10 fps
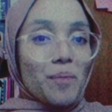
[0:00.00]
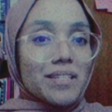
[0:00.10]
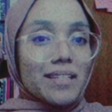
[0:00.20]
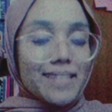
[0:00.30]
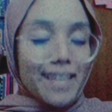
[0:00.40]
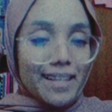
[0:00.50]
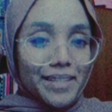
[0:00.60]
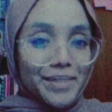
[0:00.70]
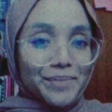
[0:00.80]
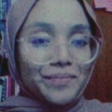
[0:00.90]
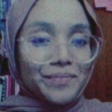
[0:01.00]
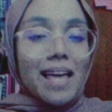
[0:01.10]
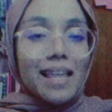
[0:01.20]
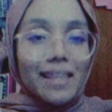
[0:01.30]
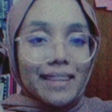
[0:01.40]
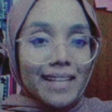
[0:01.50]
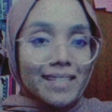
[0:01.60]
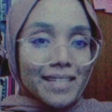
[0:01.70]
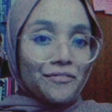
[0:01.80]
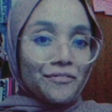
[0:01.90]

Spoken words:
Commercial Center. That's it